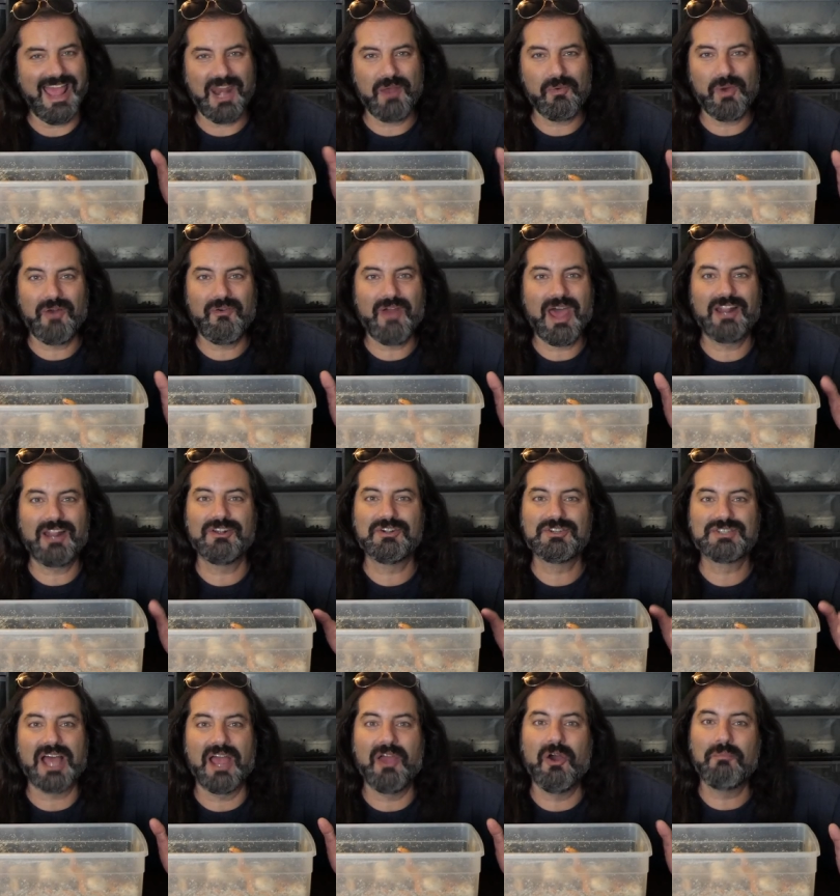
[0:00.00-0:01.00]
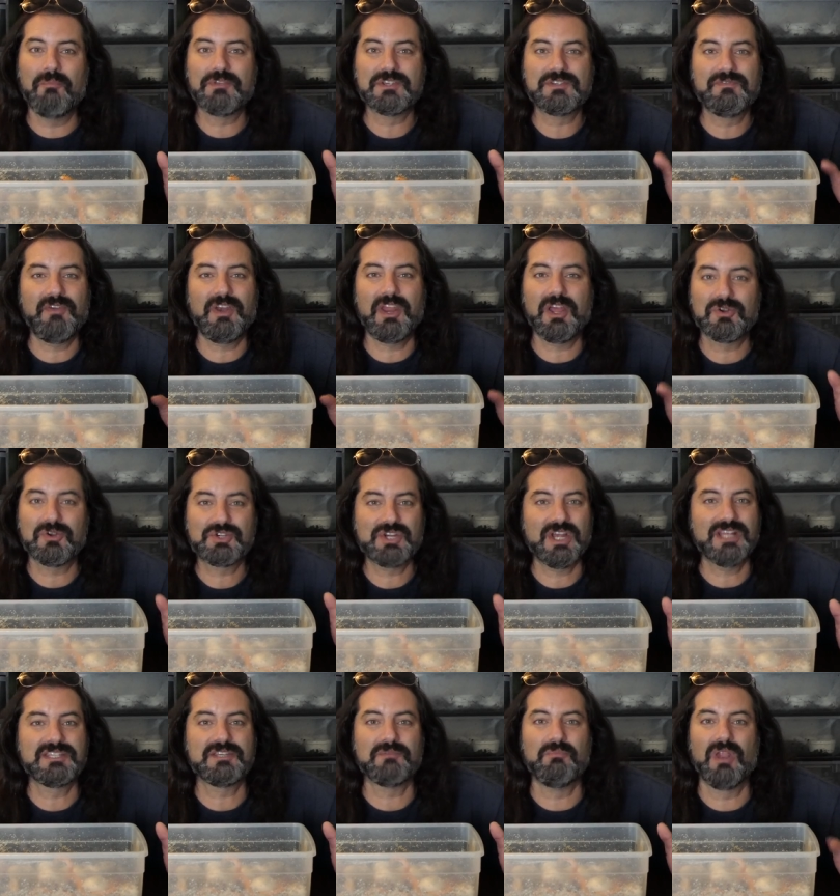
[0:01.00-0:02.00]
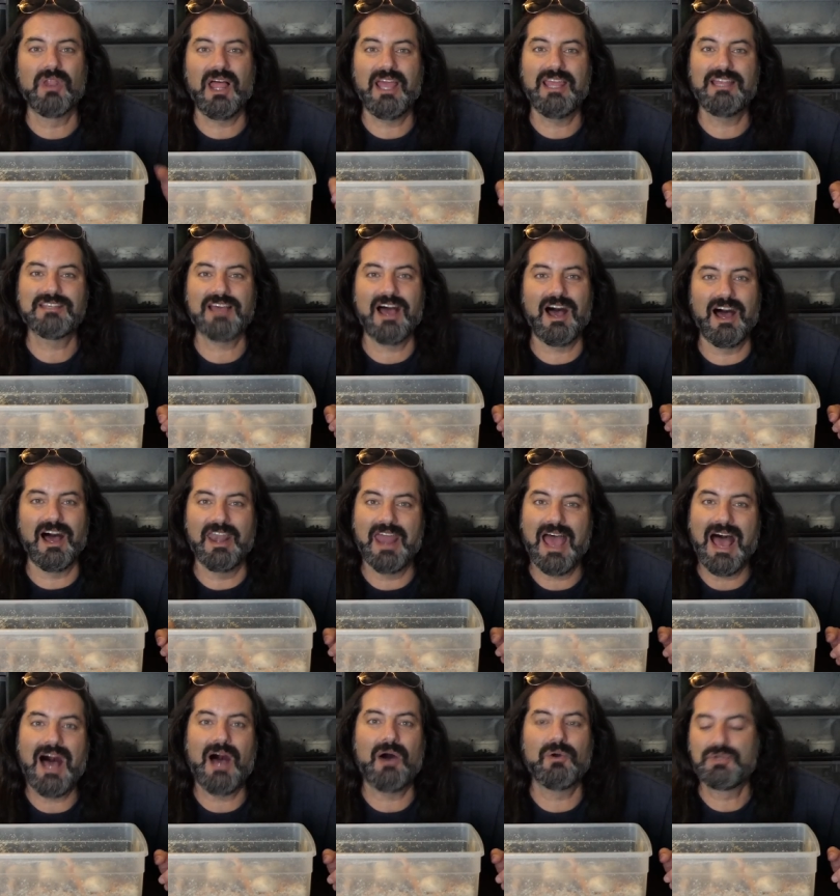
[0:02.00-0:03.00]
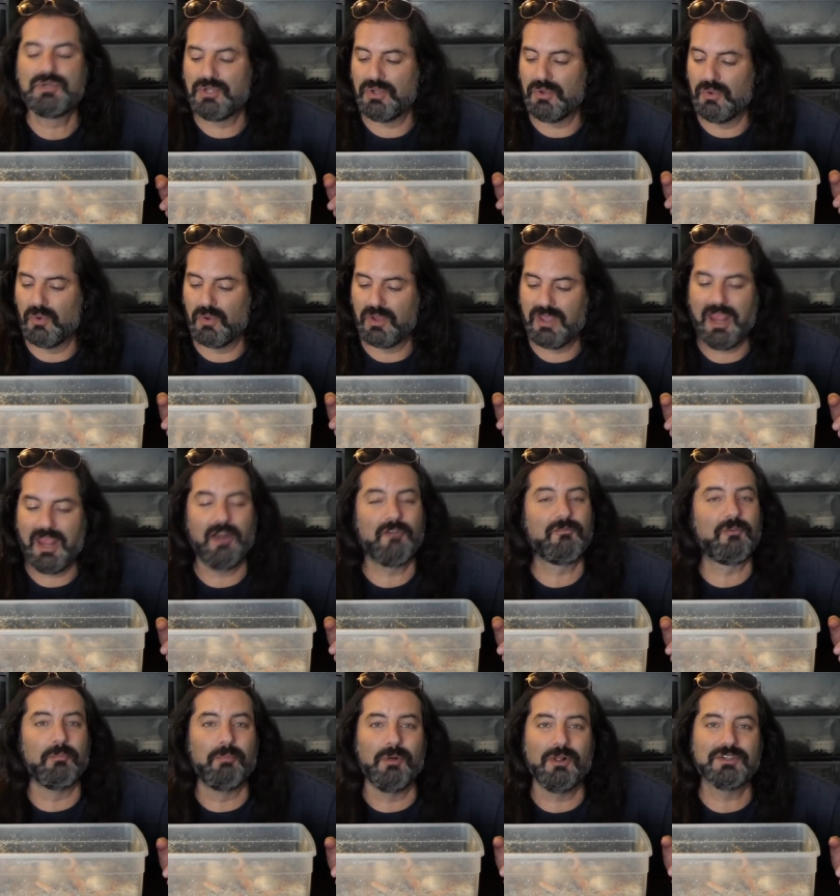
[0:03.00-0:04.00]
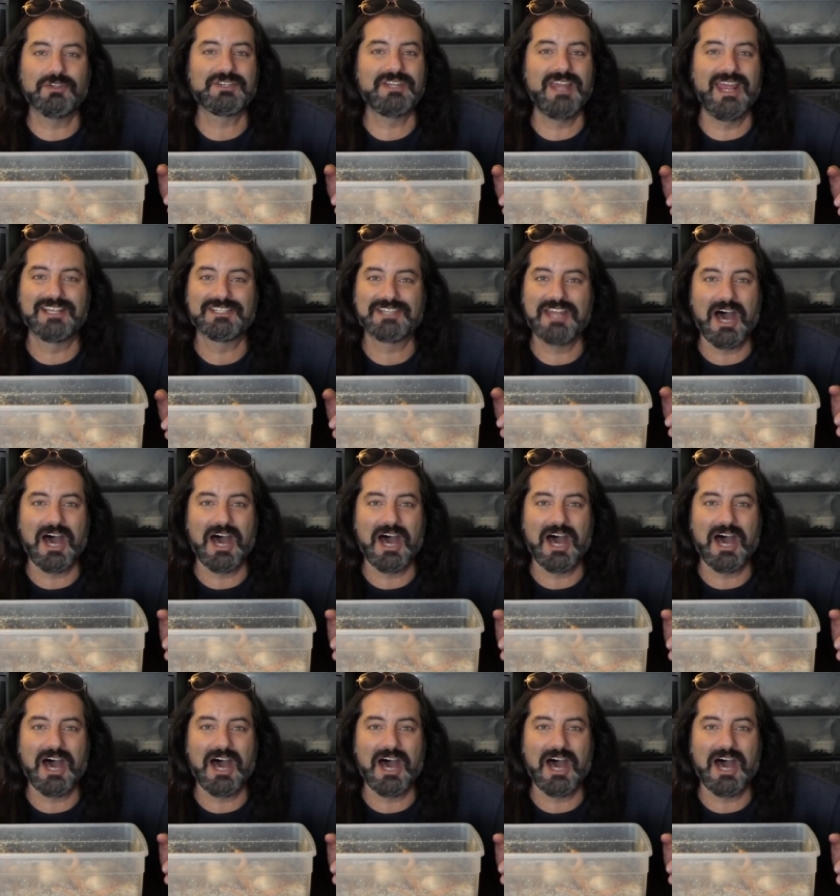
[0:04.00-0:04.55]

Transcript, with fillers: anyway, rattlers, I hope this video shed some light on how to care for bull snakes,